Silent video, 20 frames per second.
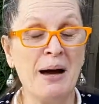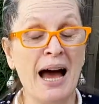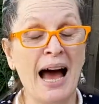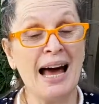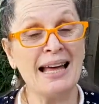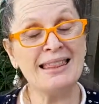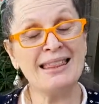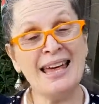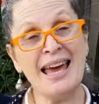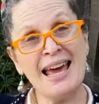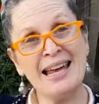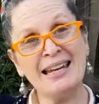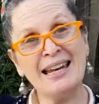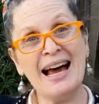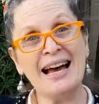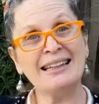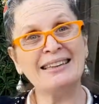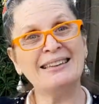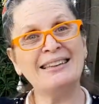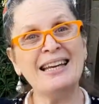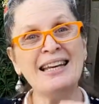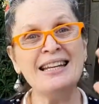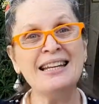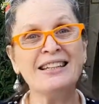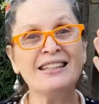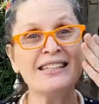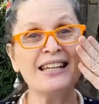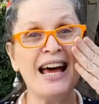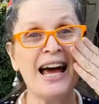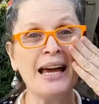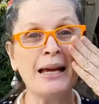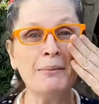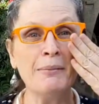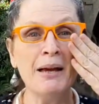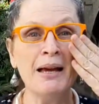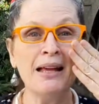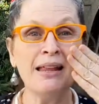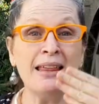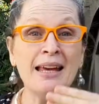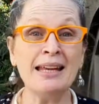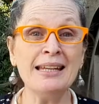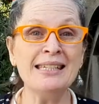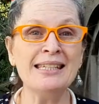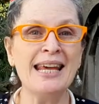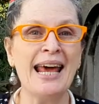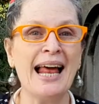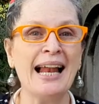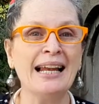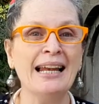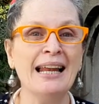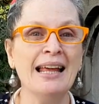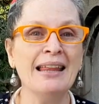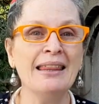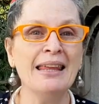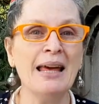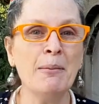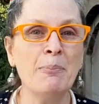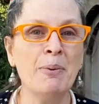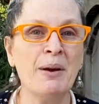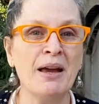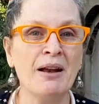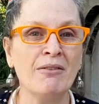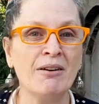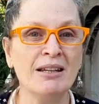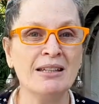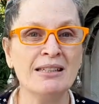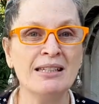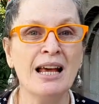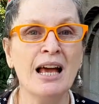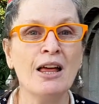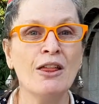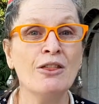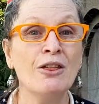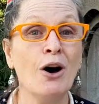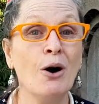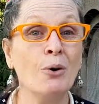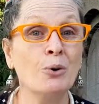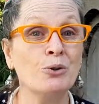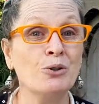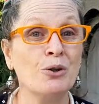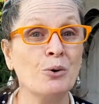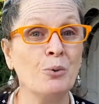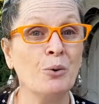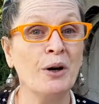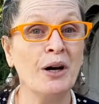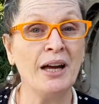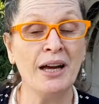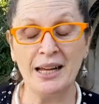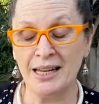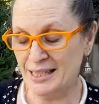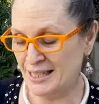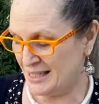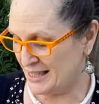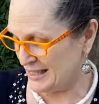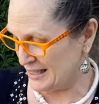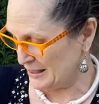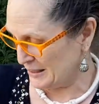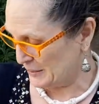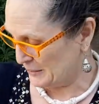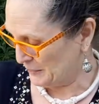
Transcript: And then at dinner time, they tell their parents those words.